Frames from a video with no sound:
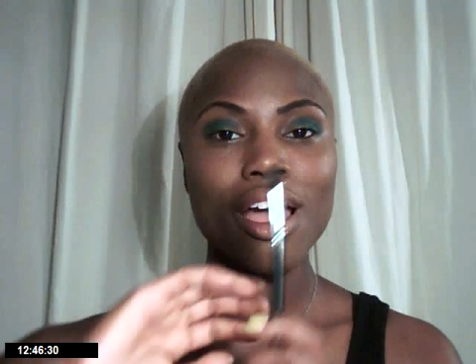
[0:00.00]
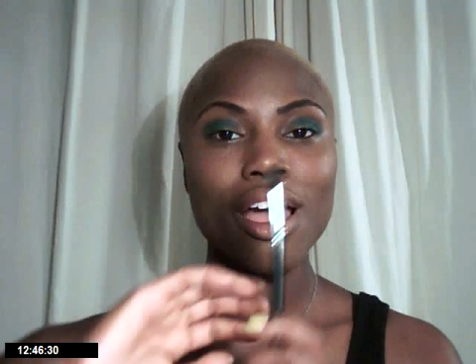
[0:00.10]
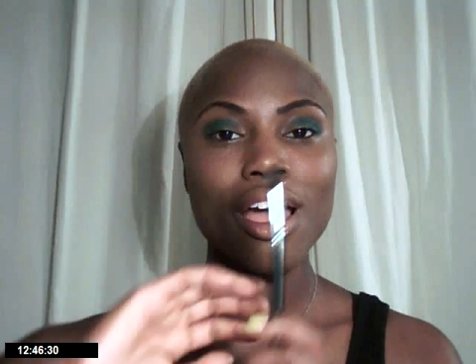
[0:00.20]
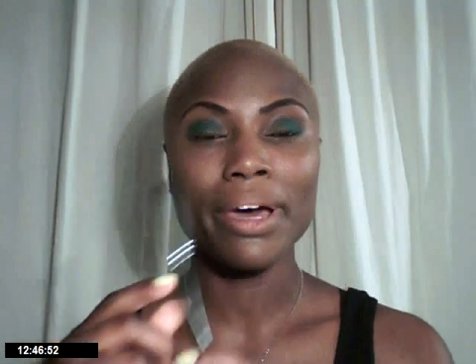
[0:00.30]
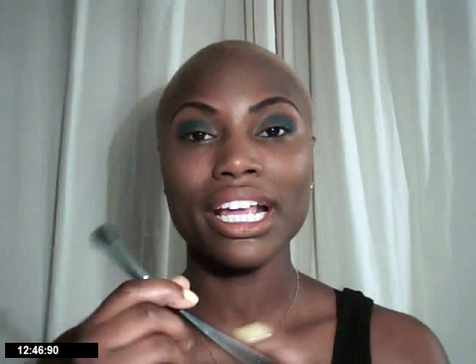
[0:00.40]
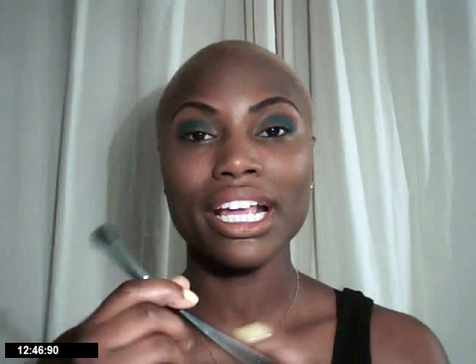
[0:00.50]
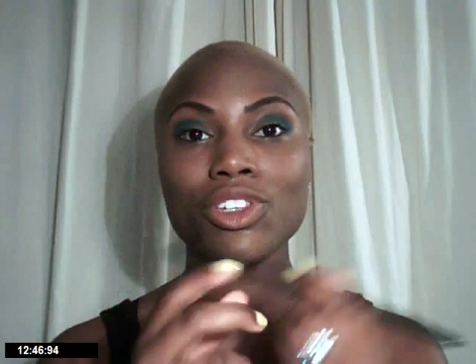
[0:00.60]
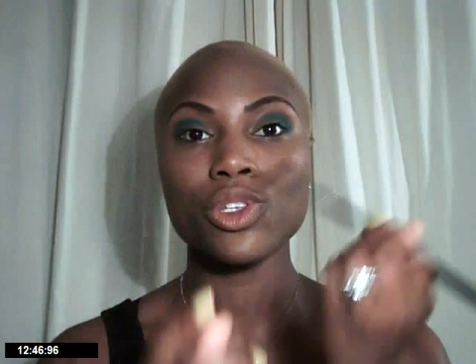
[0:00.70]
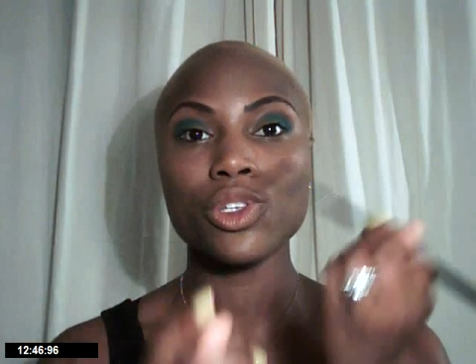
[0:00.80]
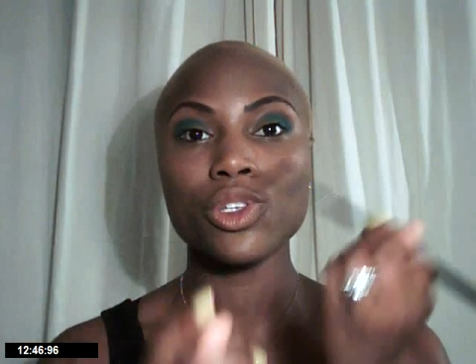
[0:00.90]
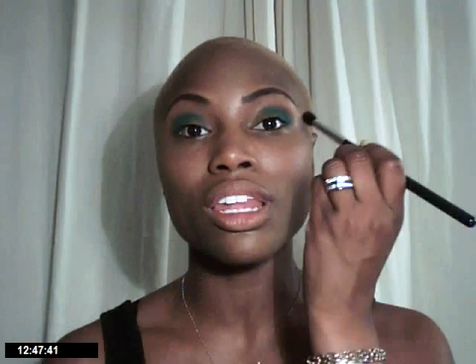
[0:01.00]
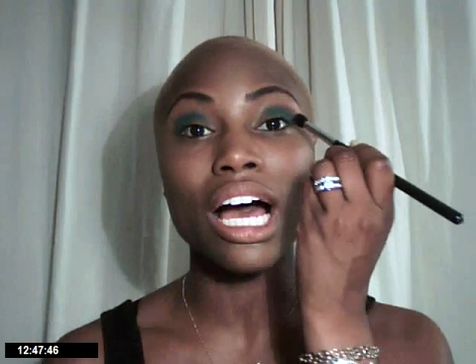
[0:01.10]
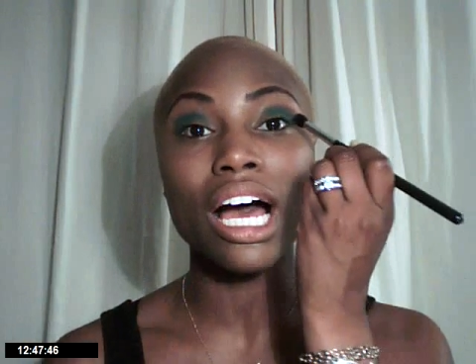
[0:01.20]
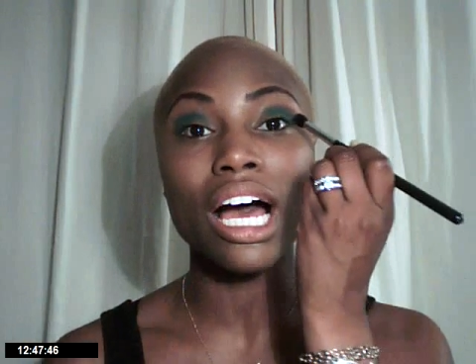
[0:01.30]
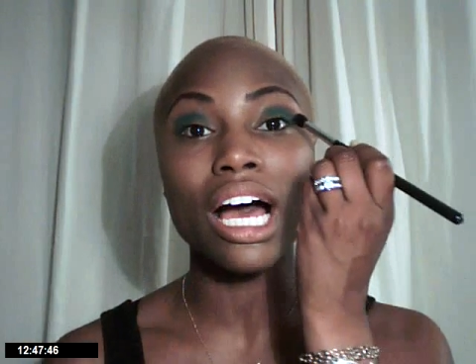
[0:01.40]
but it gives you a lot
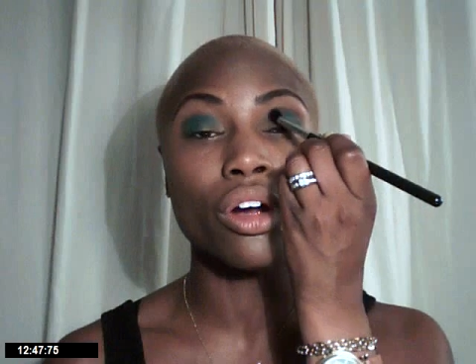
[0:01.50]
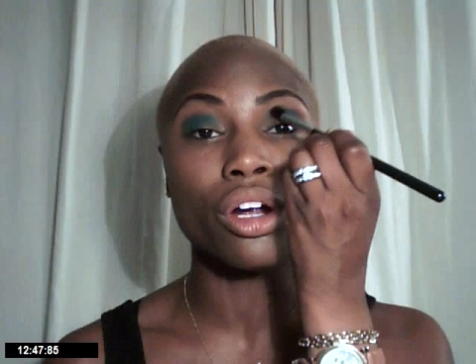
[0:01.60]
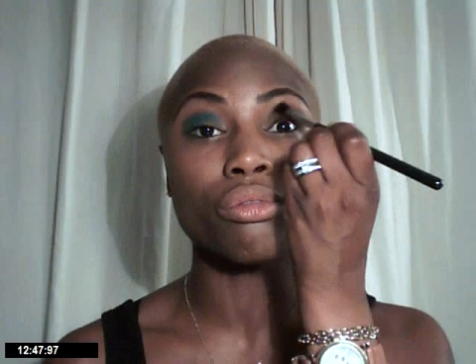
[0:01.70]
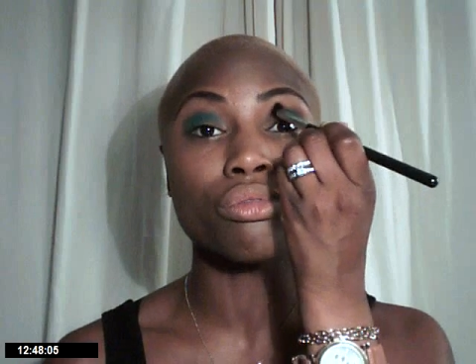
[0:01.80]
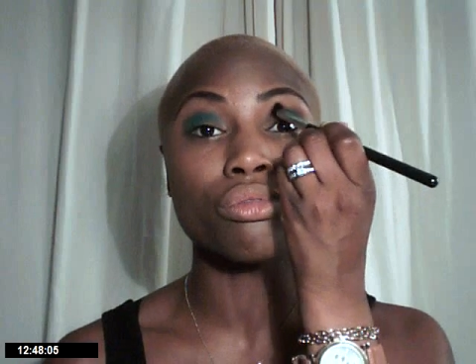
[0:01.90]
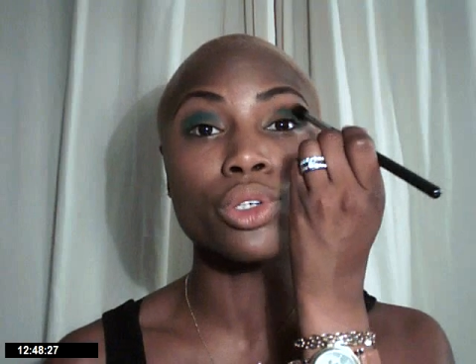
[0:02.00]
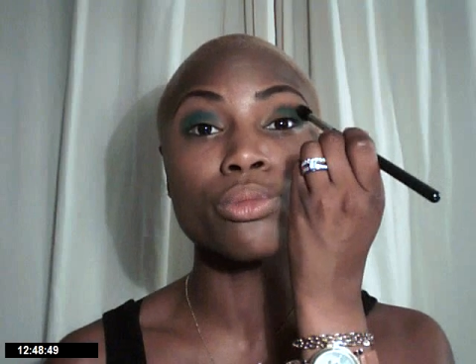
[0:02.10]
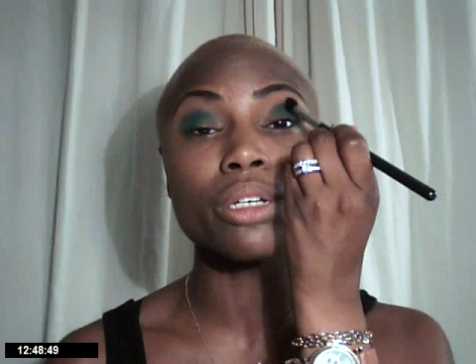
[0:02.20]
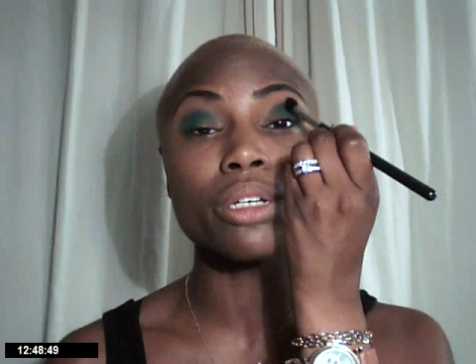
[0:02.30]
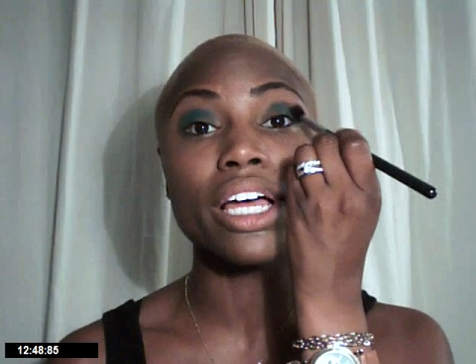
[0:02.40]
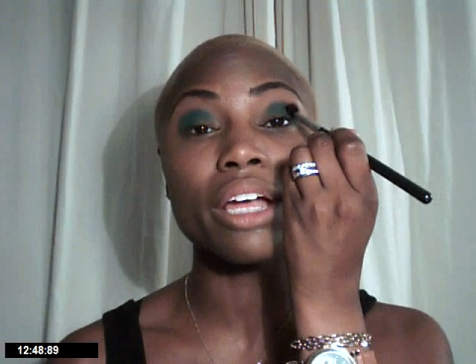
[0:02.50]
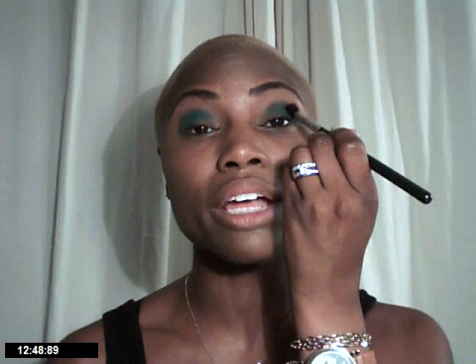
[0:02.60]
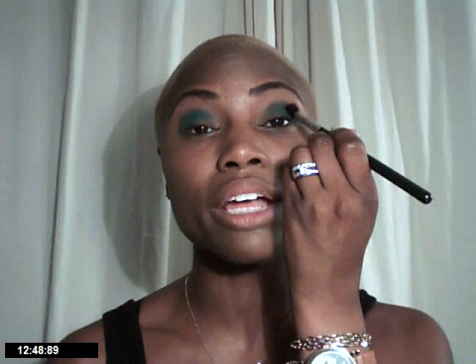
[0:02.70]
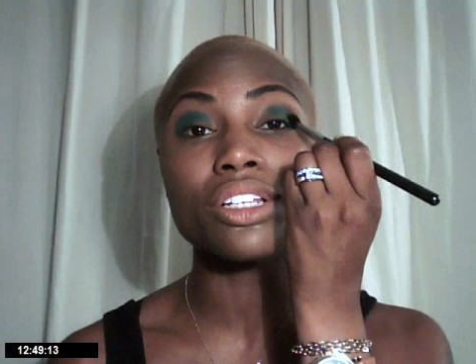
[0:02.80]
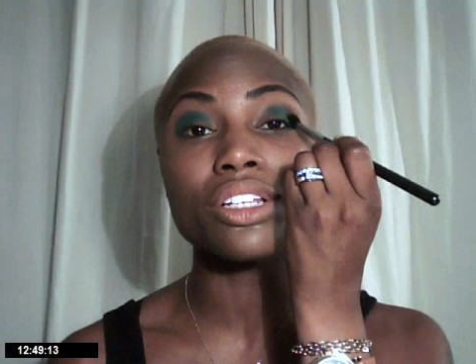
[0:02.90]
more room to play with
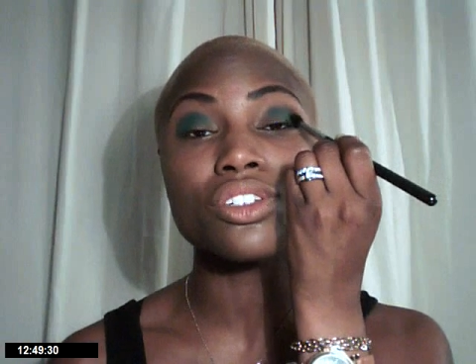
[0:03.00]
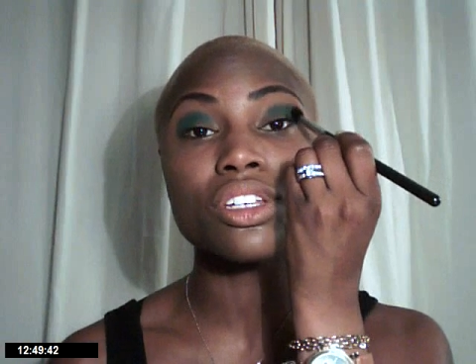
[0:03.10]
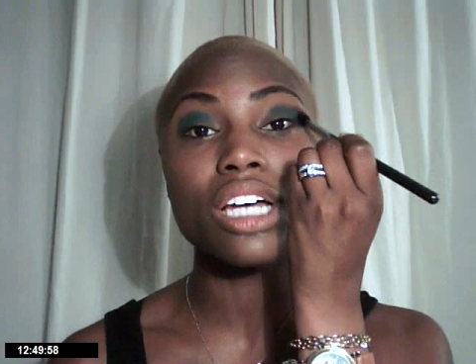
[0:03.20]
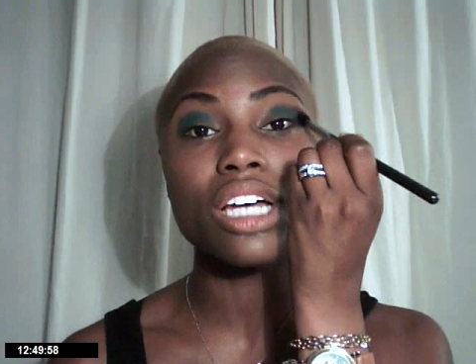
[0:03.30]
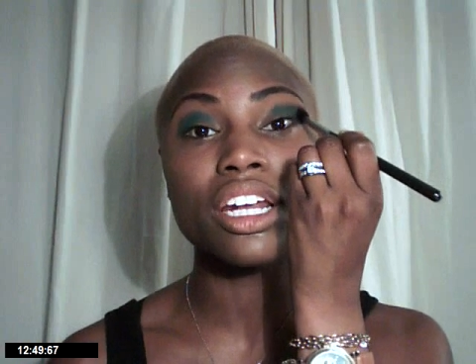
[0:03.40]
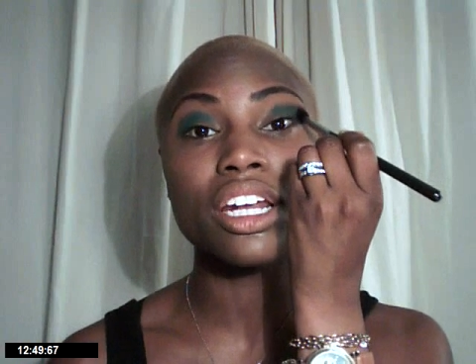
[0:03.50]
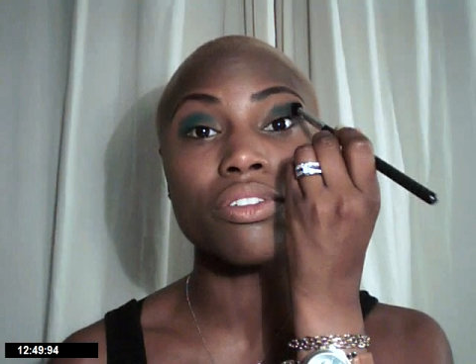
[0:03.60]
and to just kind of